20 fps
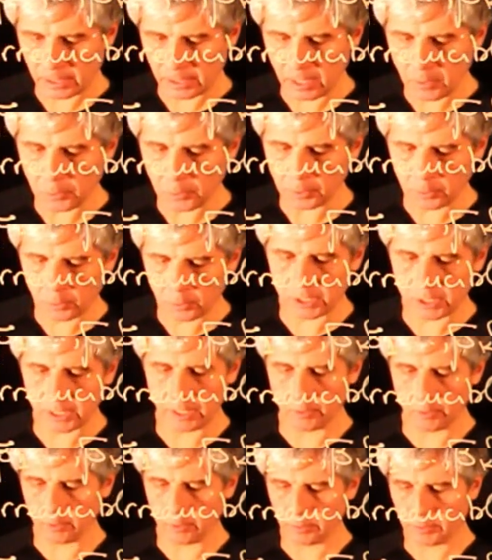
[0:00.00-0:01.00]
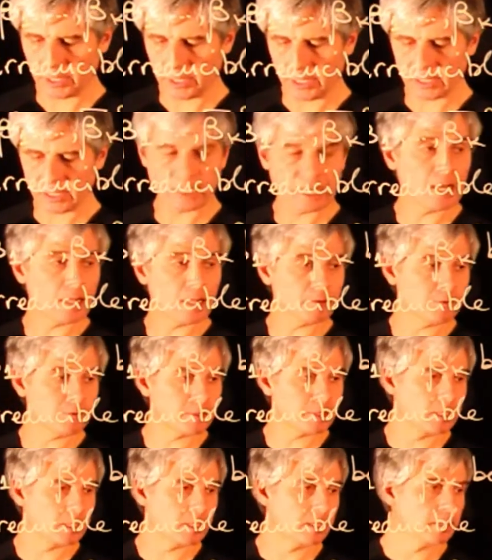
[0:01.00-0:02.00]
equal to 0, since
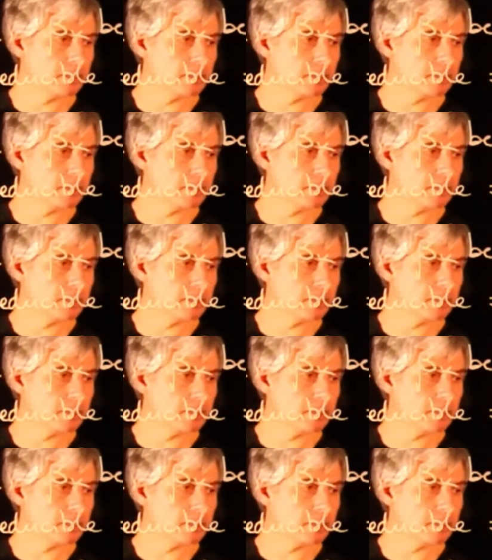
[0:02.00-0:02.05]
alpha